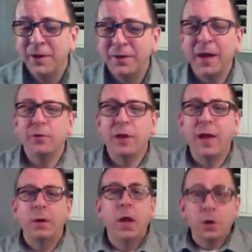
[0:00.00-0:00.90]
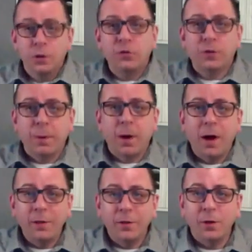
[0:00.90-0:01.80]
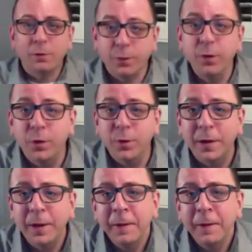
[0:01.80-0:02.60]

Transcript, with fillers: downtown, used to buy their food.